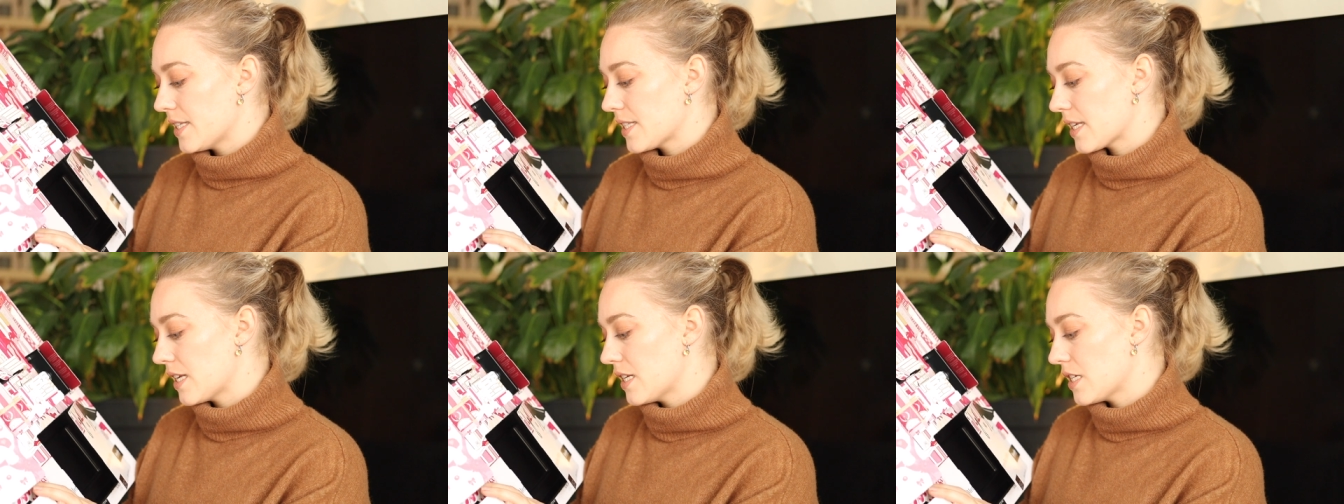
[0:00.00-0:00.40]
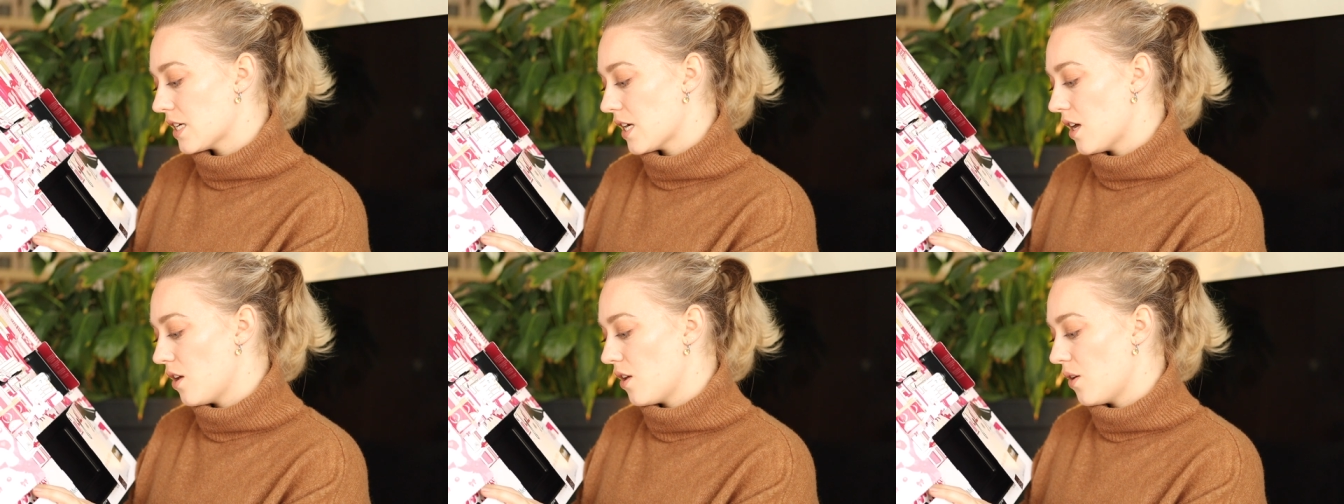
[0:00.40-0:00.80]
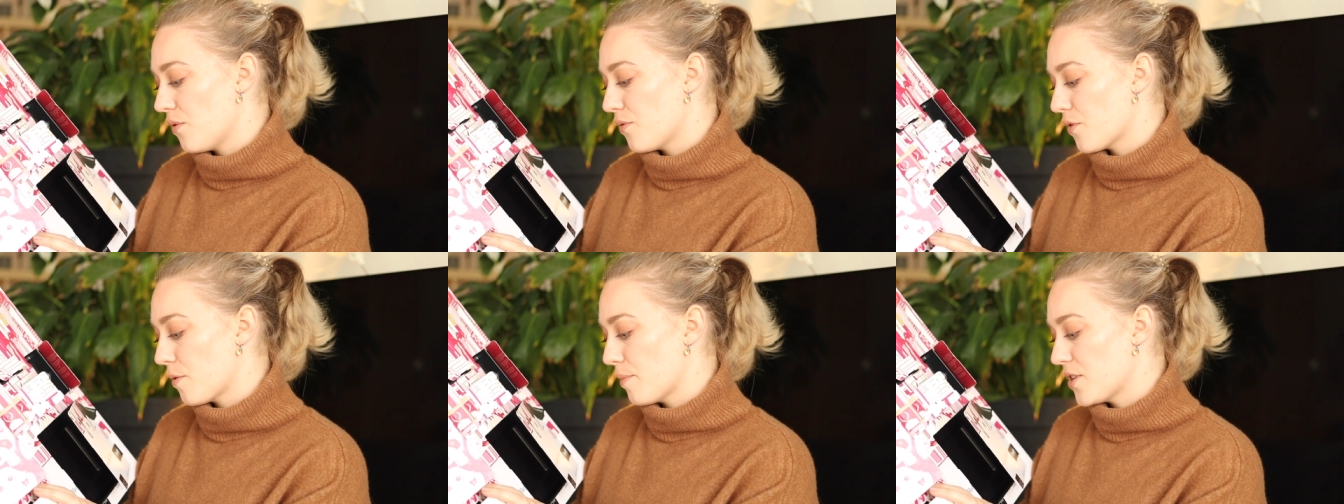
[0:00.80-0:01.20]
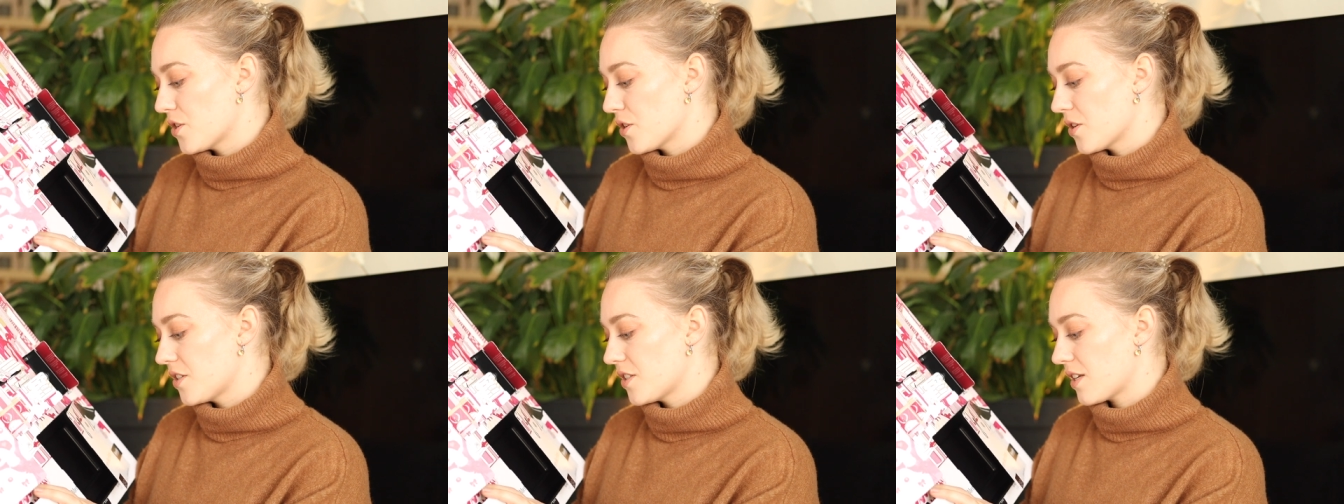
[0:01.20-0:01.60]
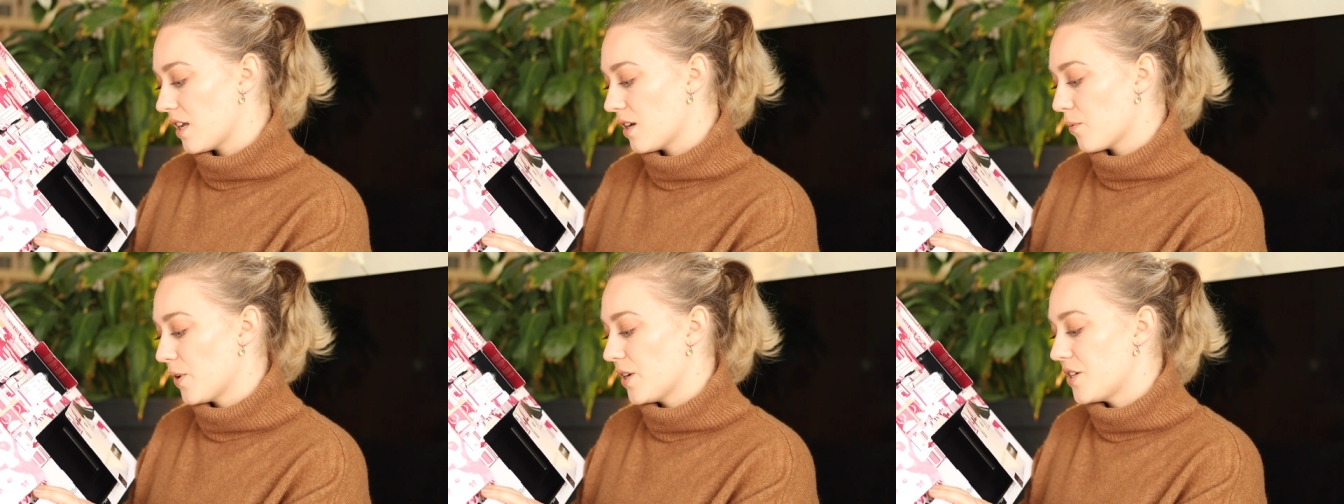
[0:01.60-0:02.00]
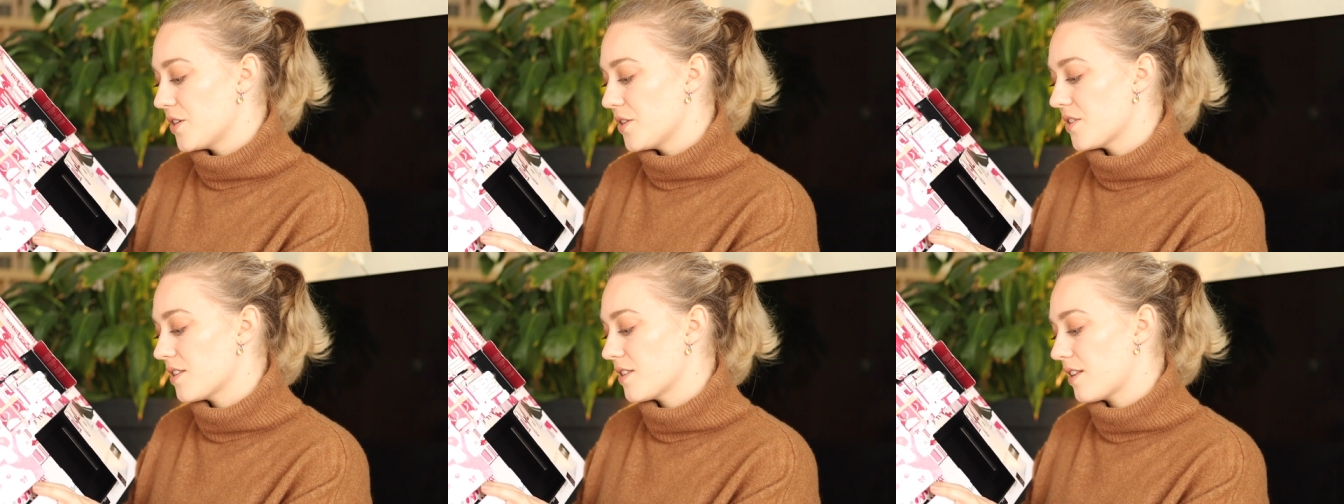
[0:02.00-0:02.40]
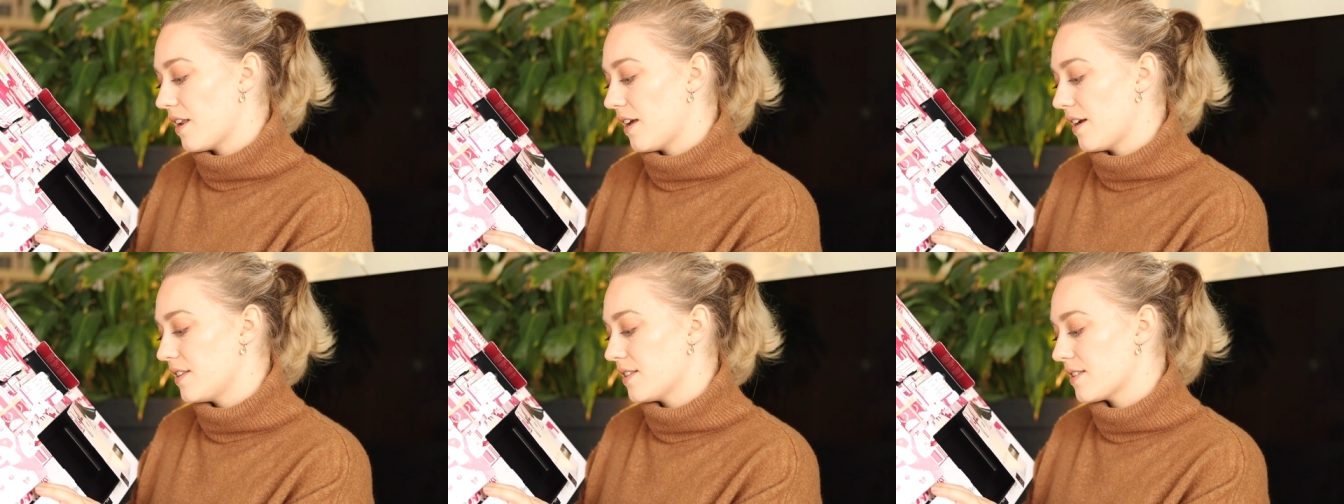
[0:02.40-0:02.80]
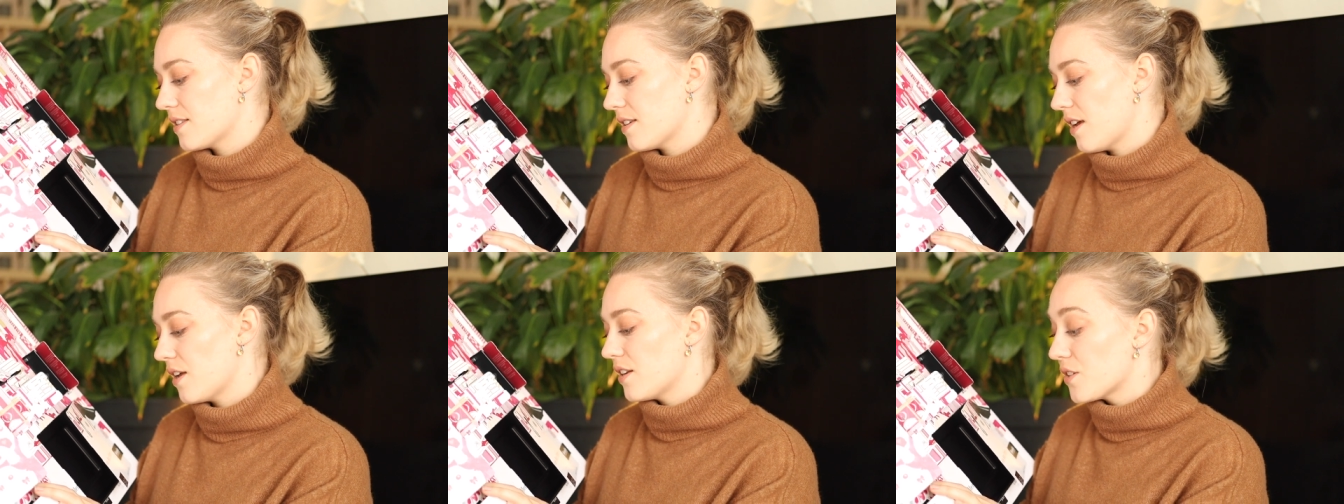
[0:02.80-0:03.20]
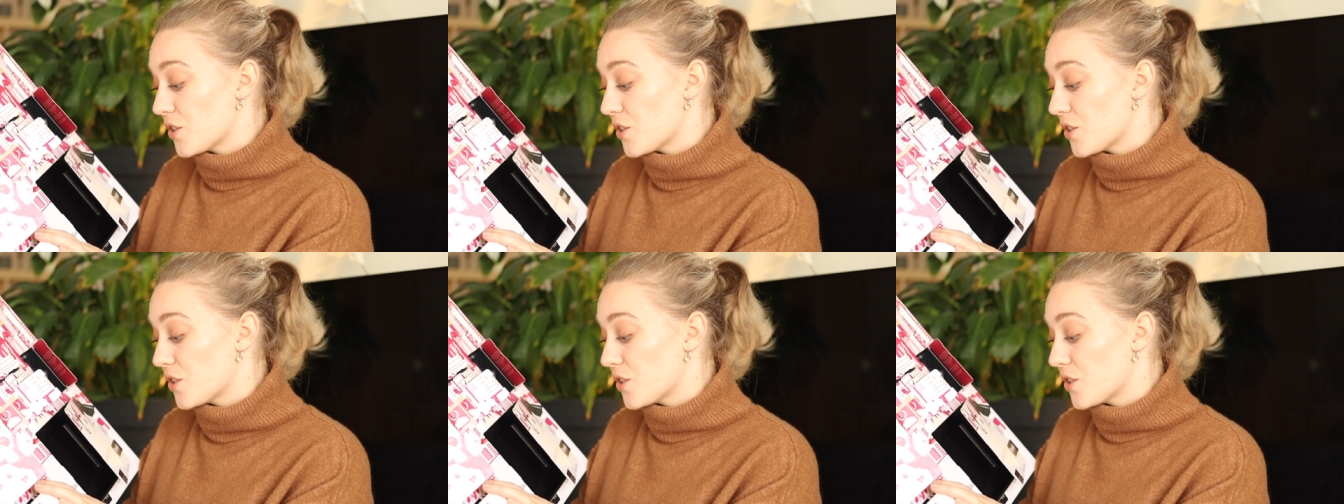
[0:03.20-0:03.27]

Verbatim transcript: this skin gel for mature skin reduces lines,